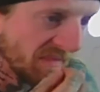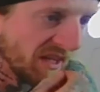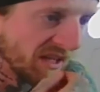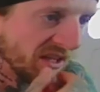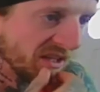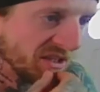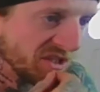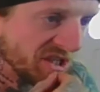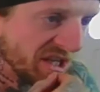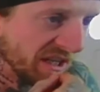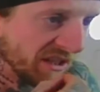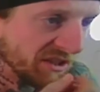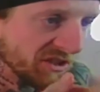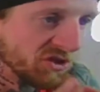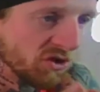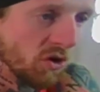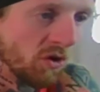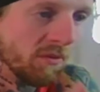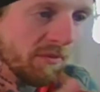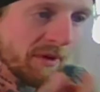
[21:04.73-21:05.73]
Jalen
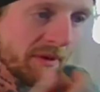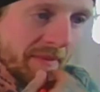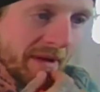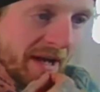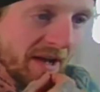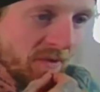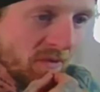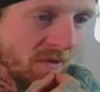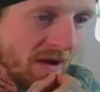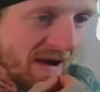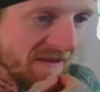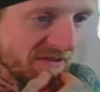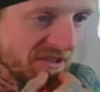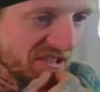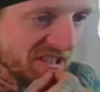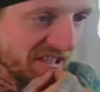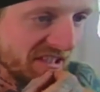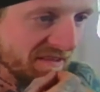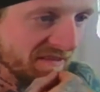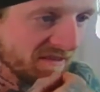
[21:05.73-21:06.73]
Tolbert, man, wide
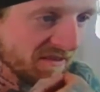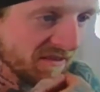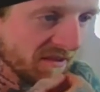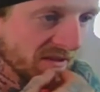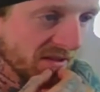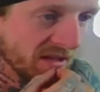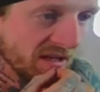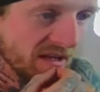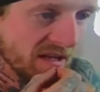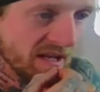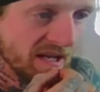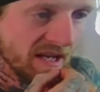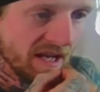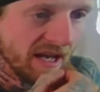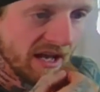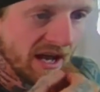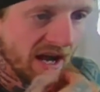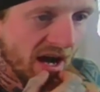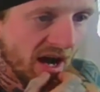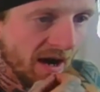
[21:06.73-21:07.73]
receiver,
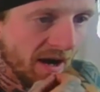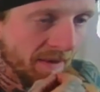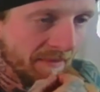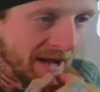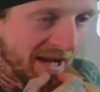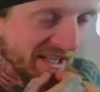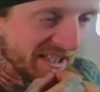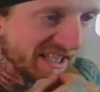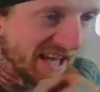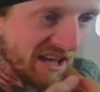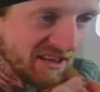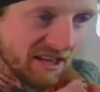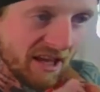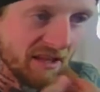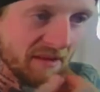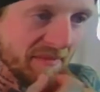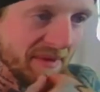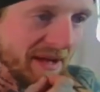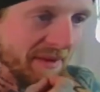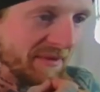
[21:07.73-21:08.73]
out of South
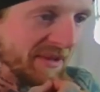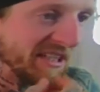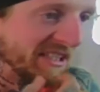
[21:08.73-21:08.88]
Alabama.